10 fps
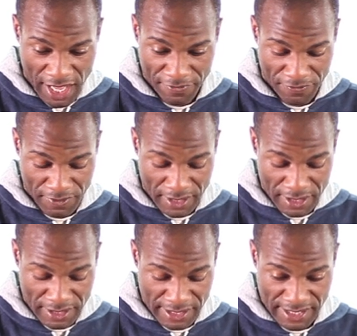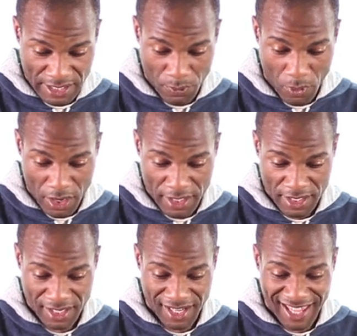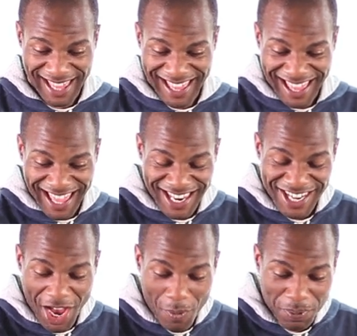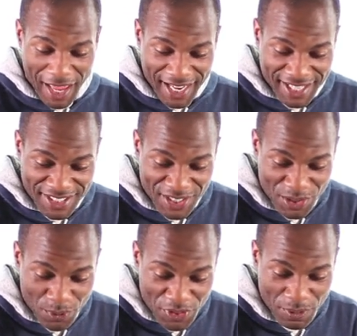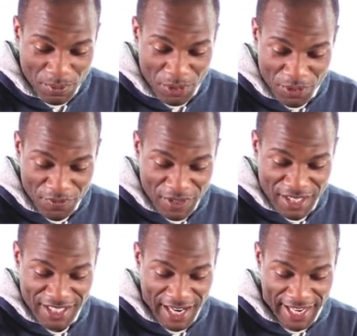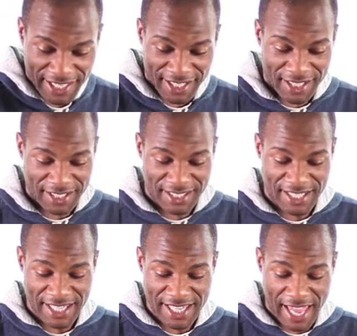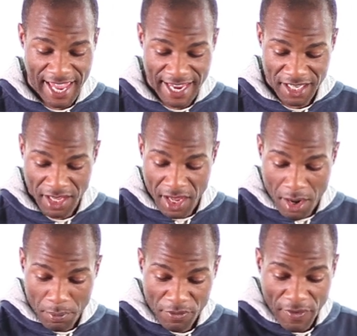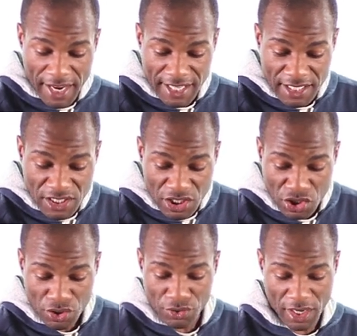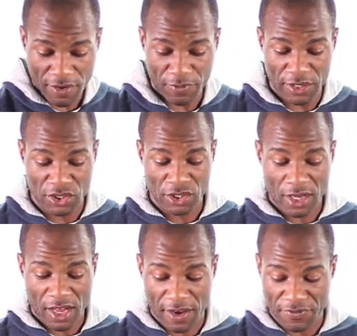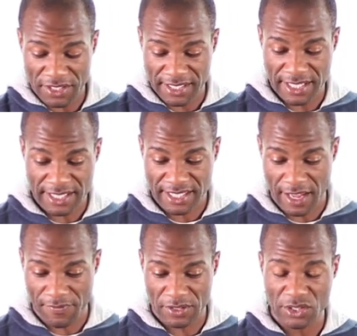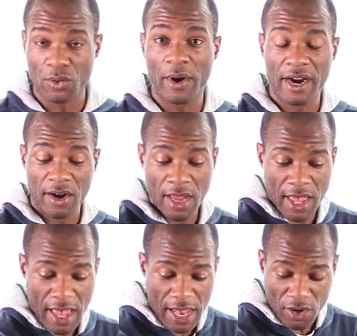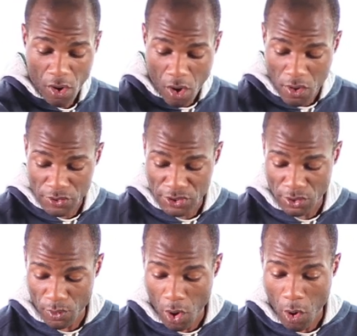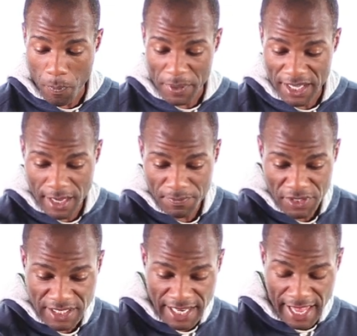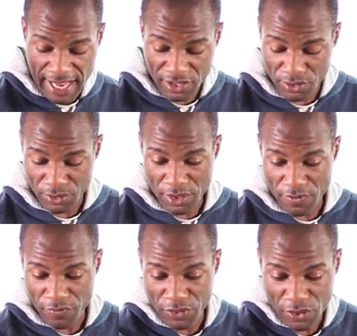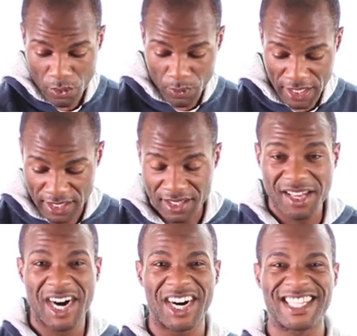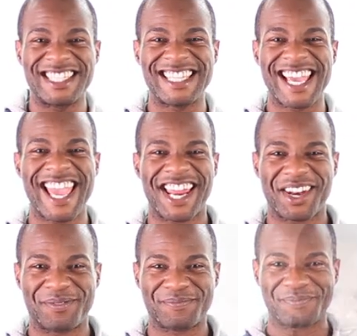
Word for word: f to c1, and now black continued with the move knight to e8, providing additional coverage of the c7 square and also opening up the diagonal for the queen on d8.